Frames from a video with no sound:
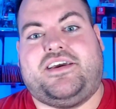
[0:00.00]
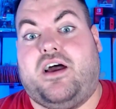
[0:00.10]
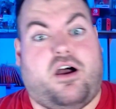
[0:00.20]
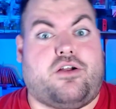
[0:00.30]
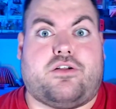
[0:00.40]

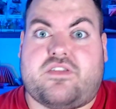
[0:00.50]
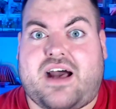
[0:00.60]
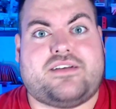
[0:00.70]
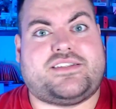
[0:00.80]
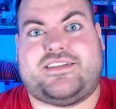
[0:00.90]

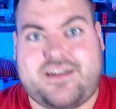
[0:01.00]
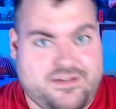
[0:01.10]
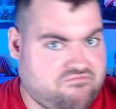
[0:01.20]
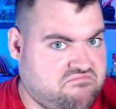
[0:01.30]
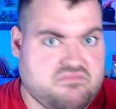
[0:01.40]
100,000,
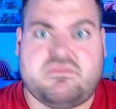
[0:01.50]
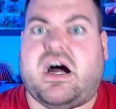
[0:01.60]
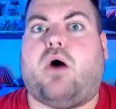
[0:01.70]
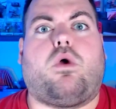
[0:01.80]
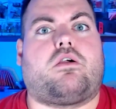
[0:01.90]
I'll
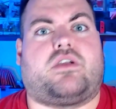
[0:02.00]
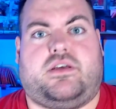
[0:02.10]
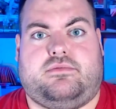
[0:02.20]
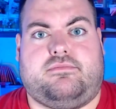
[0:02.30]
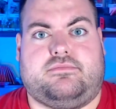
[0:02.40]
work it.
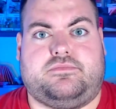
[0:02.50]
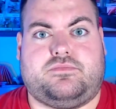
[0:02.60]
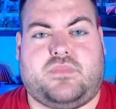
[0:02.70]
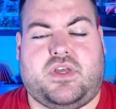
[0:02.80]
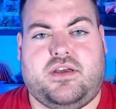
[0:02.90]

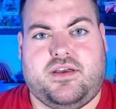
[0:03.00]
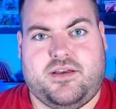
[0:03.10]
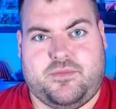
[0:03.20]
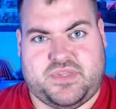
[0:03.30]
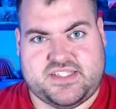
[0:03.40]

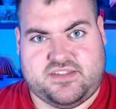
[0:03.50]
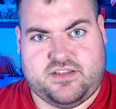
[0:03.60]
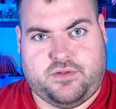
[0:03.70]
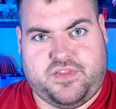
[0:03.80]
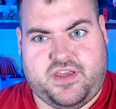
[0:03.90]
But this little
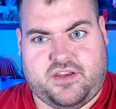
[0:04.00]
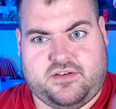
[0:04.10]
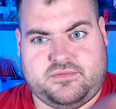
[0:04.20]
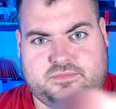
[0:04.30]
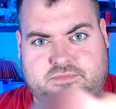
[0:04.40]
thing
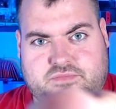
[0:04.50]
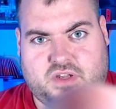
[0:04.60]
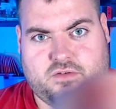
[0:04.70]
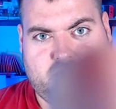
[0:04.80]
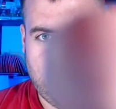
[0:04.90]
right